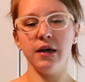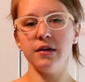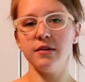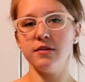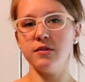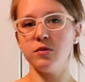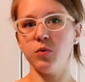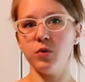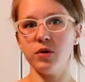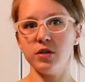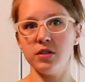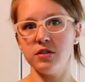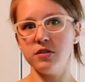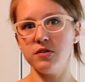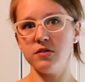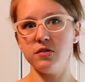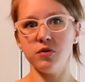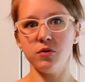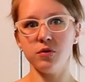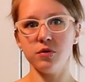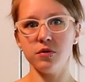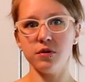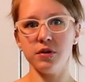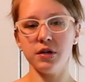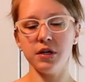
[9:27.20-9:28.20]
It's one
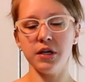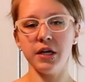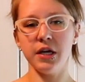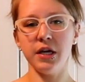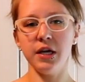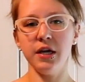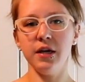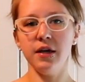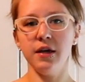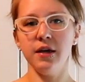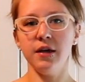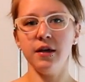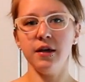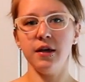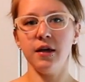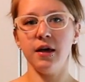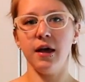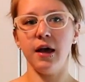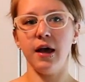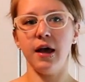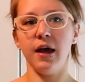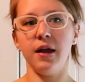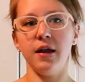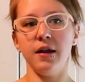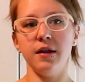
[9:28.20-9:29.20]
story
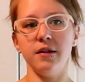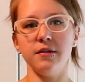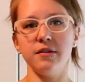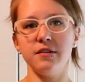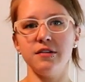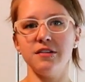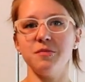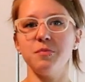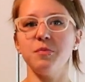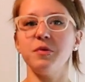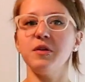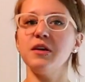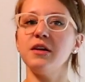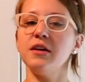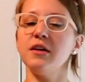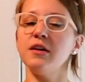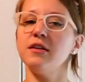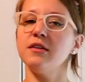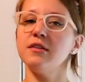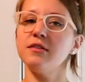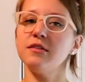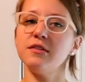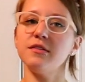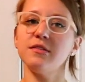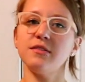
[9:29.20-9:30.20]
and it's split
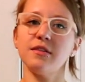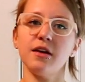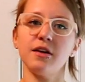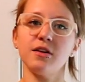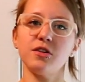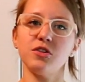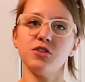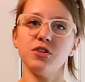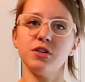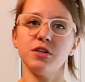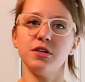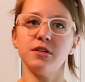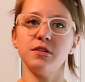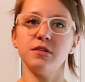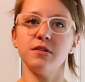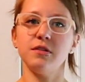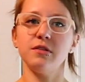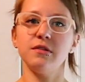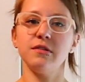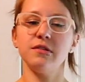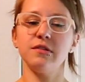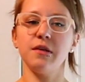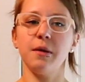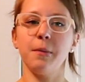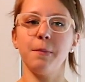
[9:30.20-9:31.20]
into
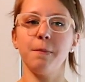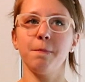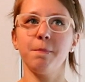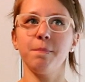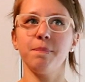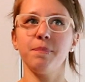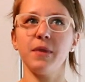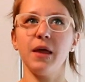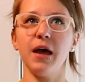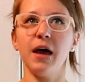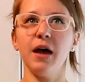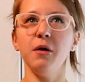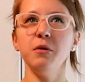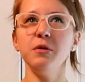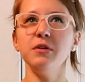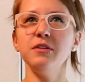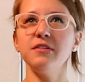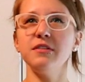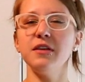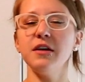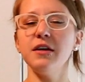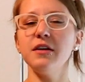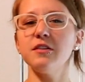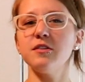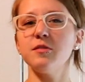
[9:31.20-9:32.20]
sections. I would
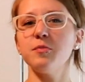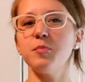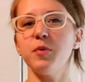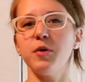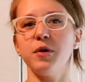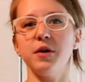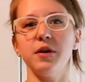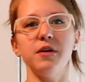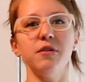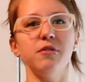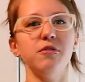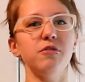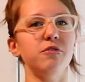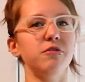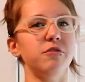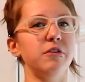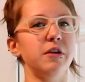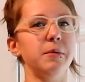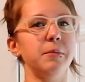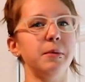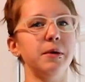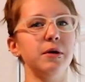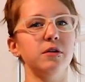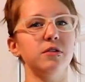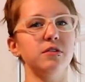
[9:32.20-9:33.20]
say it's pretty
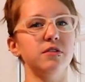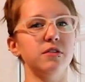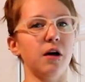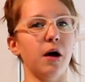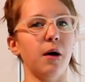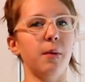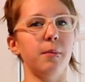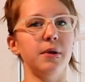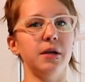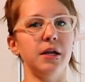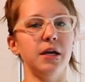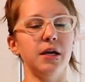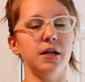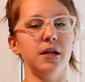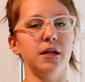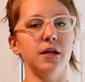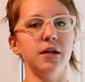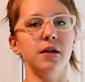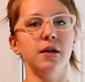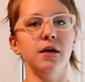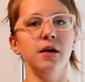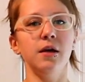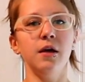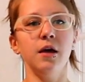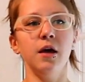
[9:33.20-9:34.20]
female
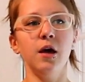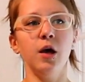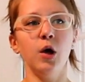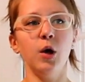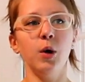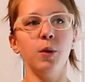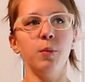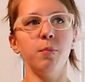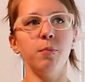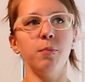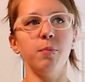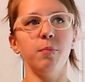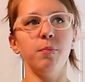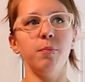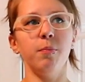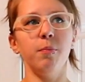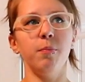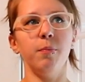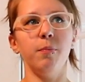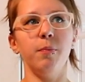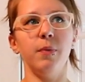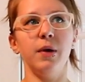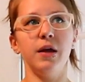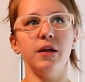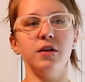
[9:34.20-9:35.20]
dominated
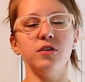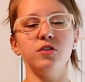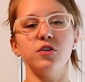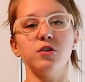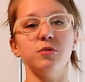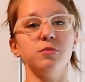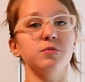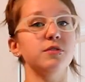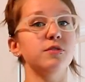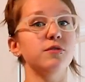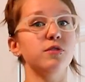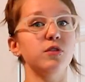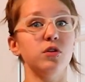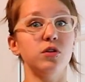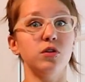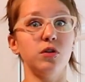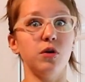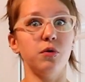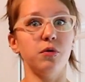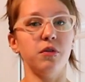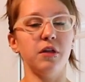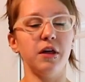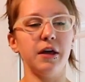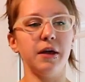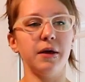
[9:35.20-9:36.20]
in terms of
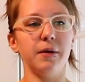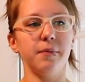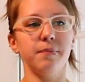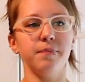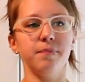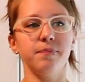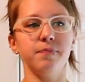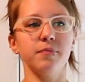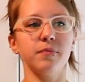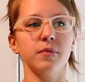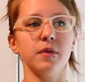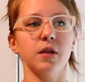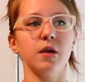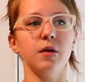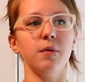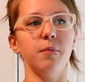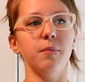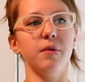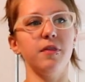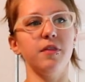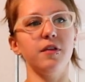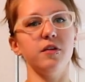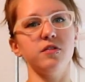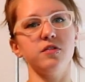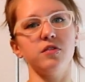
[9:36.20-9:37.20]
clothing,
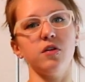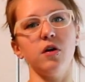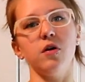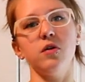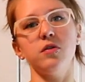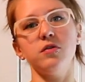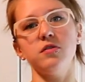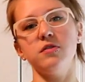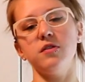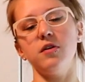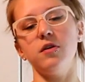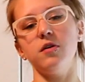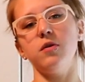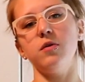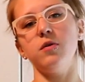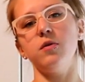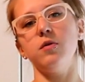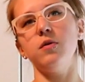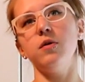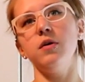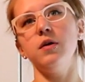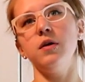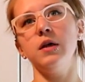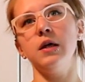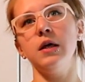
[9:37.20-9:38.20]
but there's
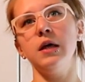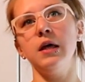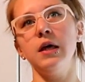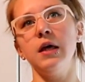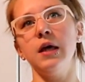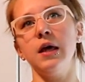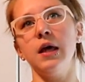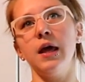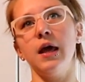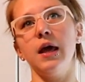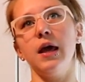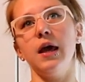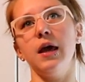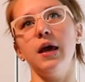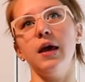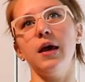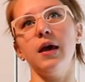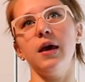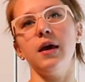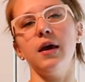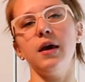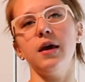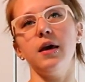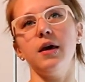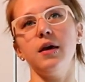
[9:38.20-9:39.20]
also
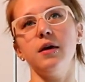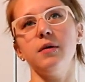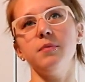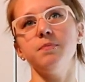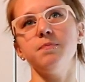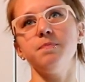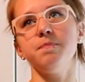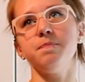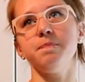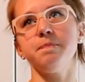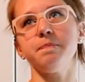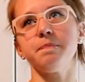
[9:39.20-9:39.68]
a